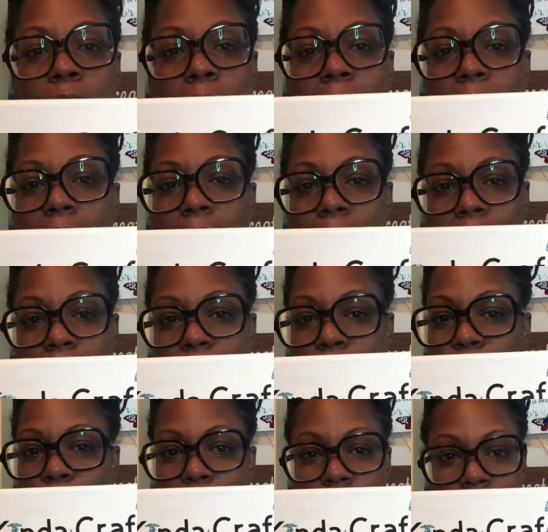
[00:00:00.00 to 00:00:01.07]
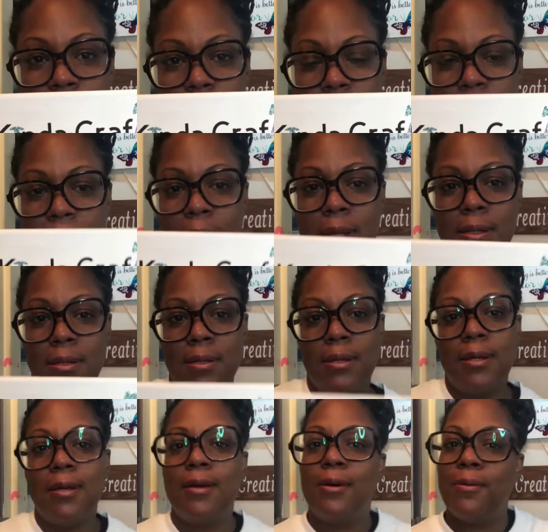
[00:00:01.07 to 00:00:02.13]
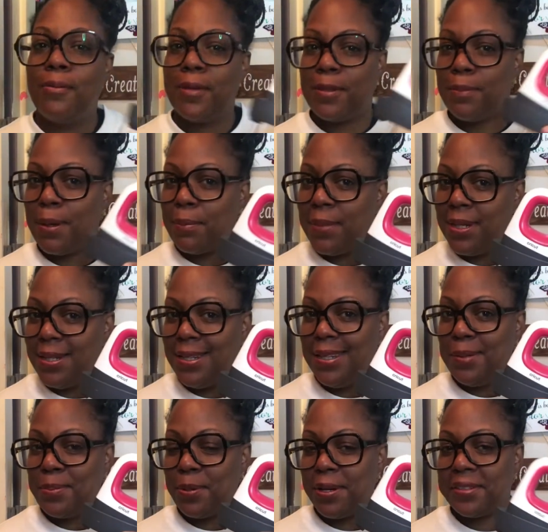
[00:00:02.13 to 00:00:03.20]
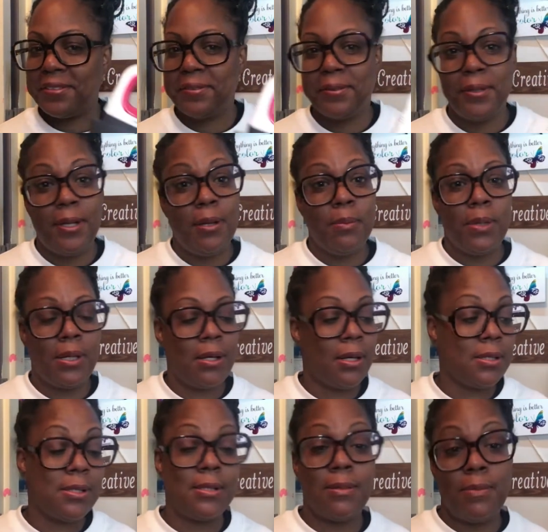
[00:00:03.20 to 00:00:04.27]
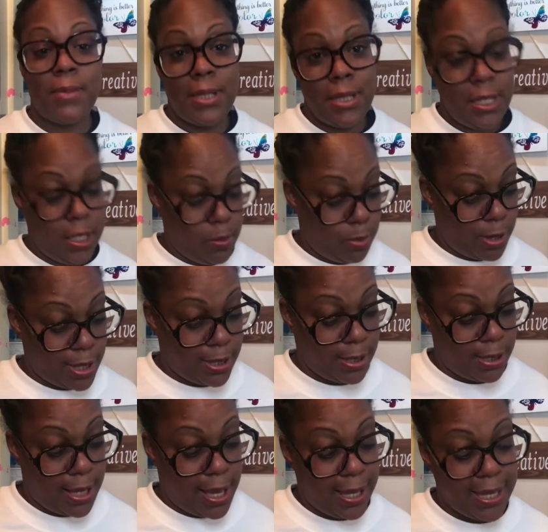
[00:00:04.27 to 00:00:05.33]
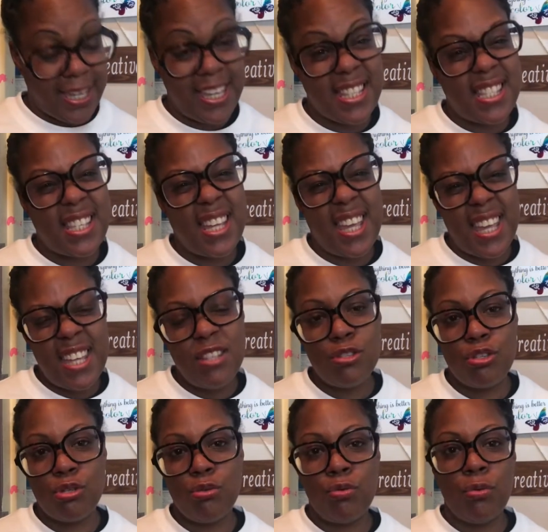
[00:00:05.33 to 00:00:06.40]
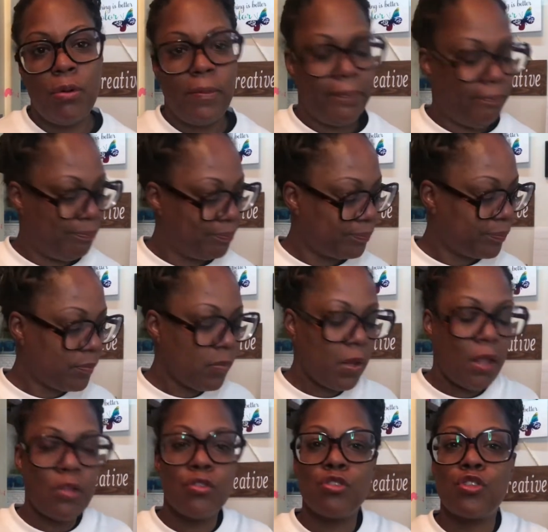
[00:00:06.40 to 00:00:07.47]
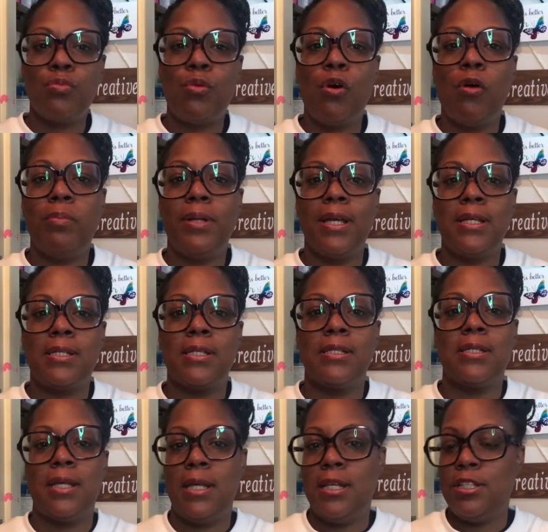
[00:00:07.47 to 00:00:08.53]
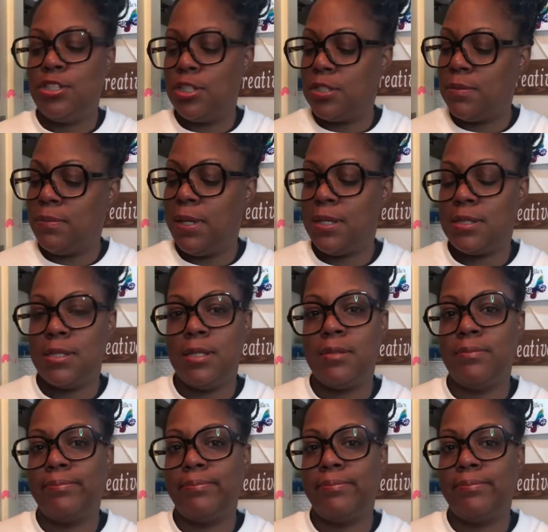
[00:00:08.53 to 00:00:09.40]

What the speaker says: make this cute little sign with my mini heat press, because the mini heat press gets into the small places and it just makes it